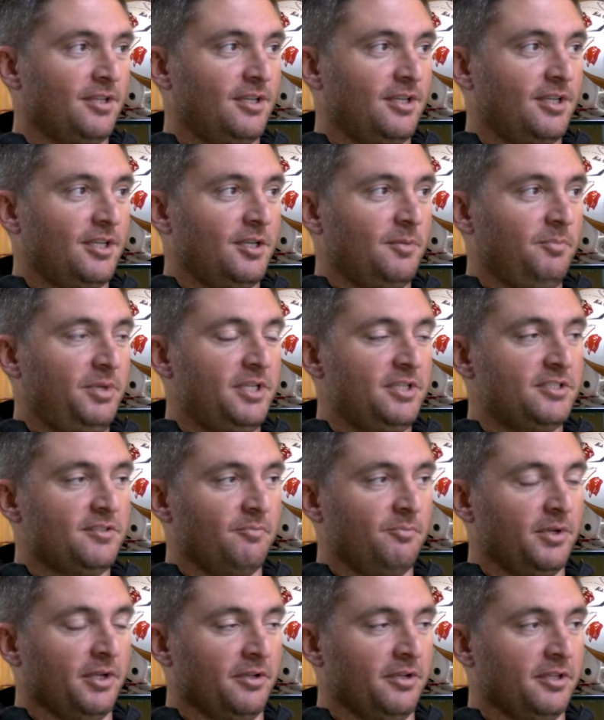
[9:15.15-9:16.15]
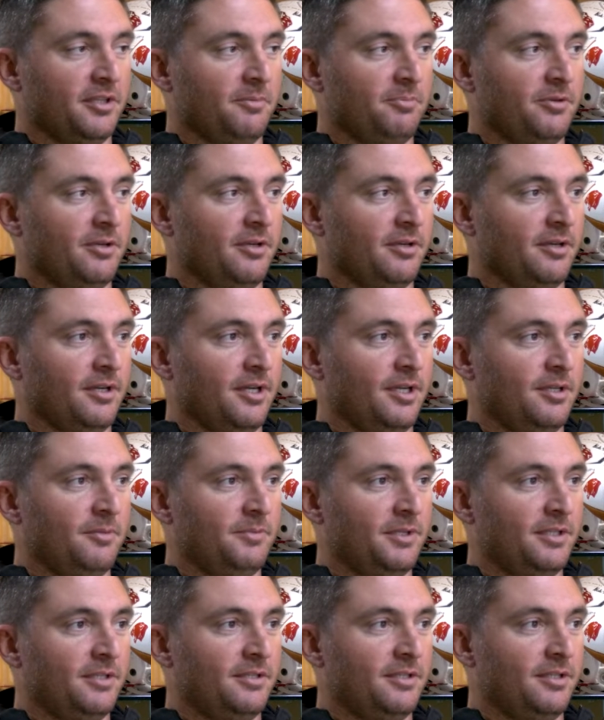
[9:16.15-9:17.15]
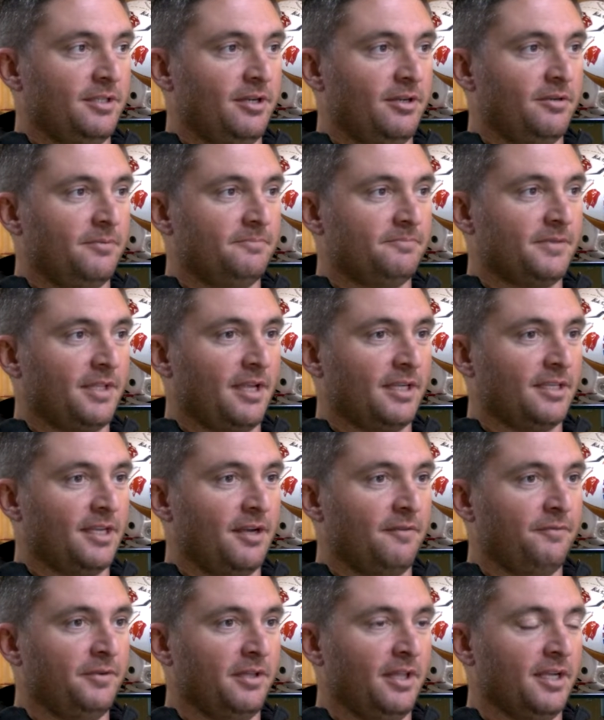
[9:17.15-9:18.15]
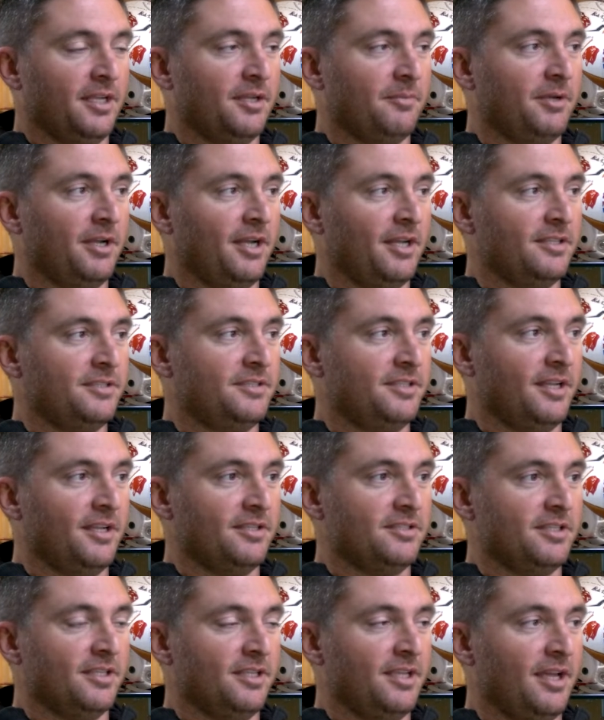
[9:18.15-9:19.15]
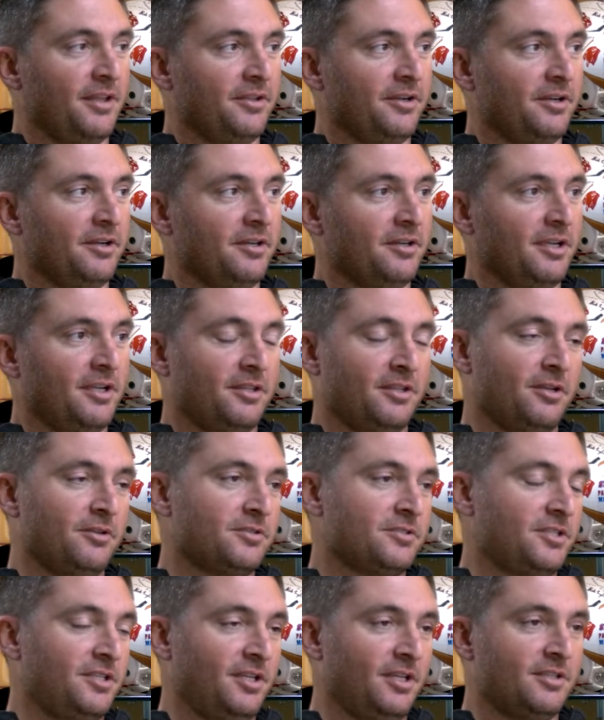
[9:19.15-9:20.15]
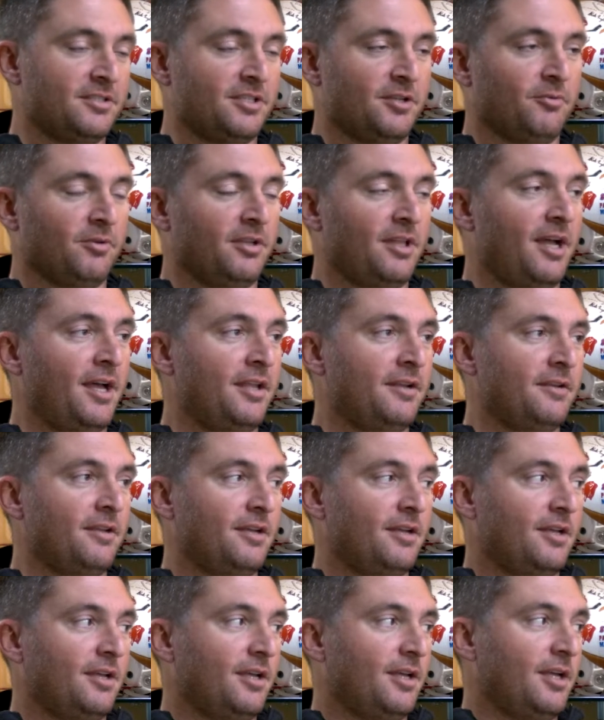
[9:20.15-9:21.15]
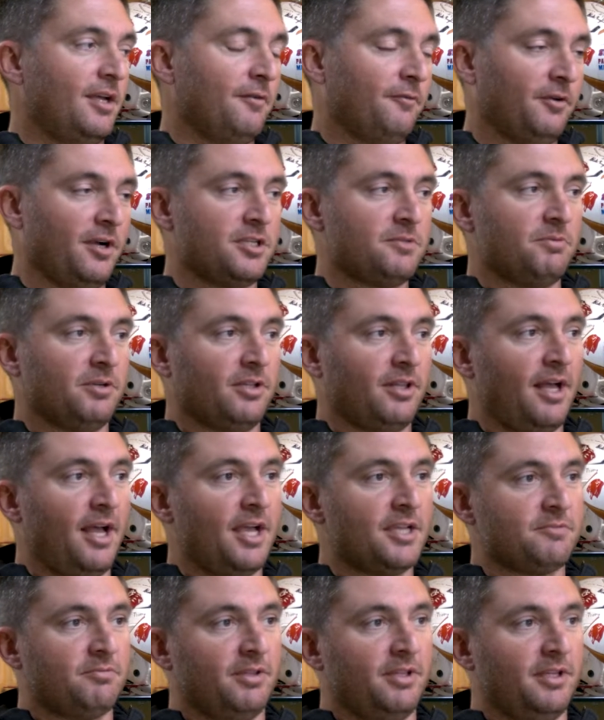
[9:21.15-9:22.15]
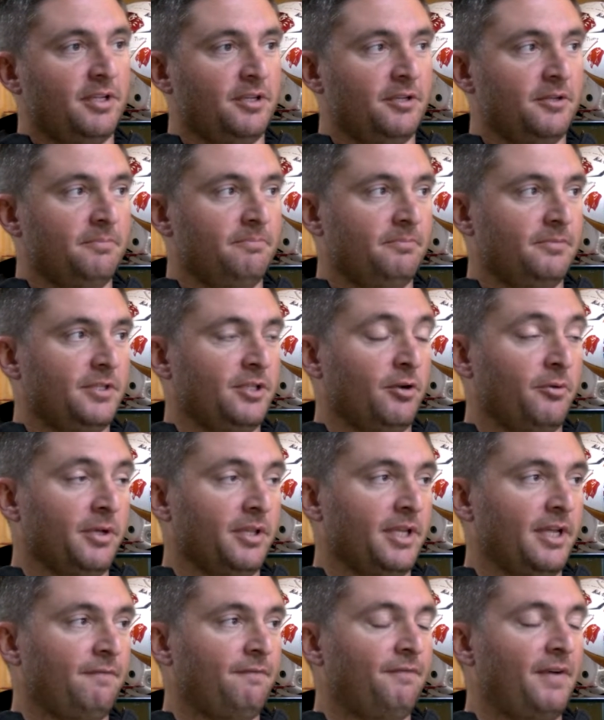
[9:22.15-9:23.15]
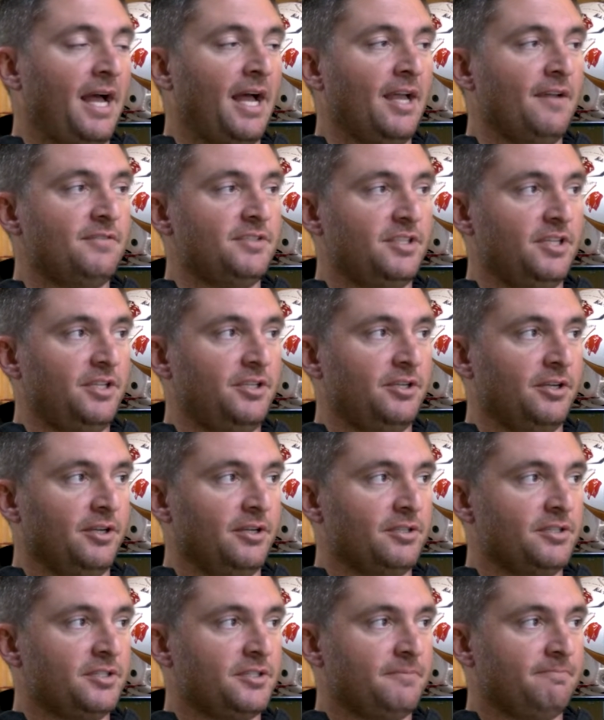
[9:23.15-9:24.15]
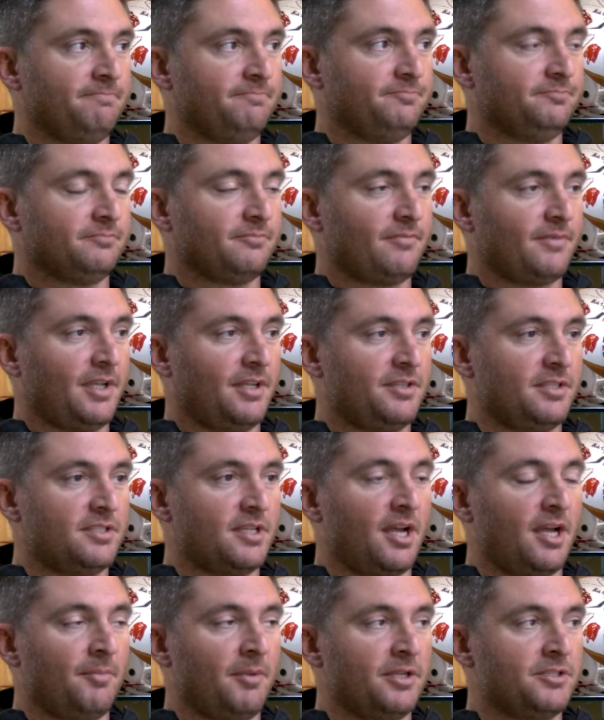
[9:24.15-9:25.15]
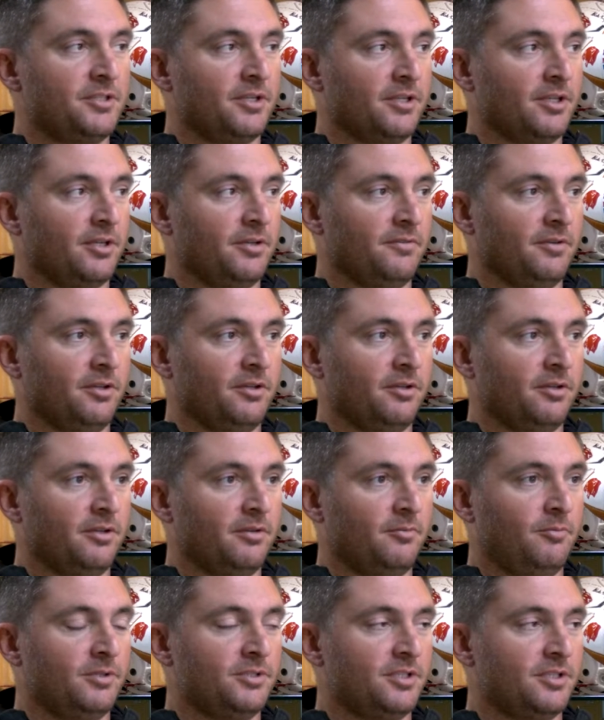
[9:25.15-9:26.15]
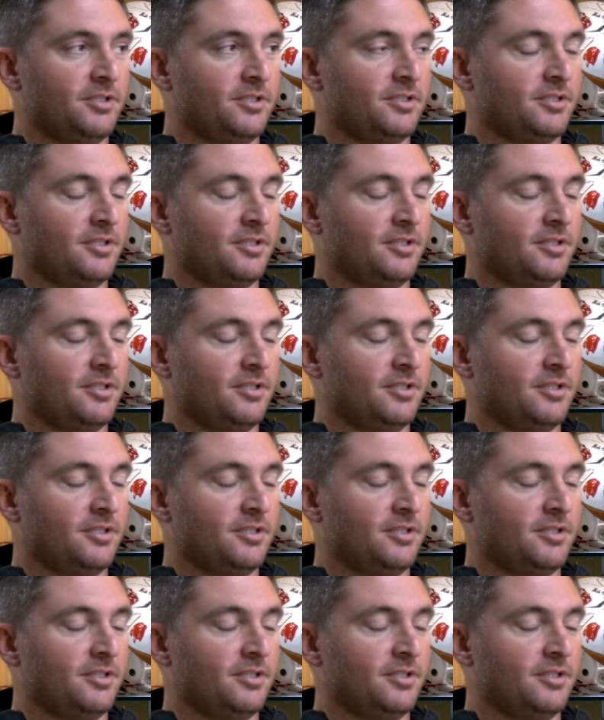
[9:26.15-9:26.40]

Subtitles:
piece of building the program. And, I kind of feel like him and I did it together. And those kids that were that freshman class with him, we only had 5 seniors at the time I took over, which is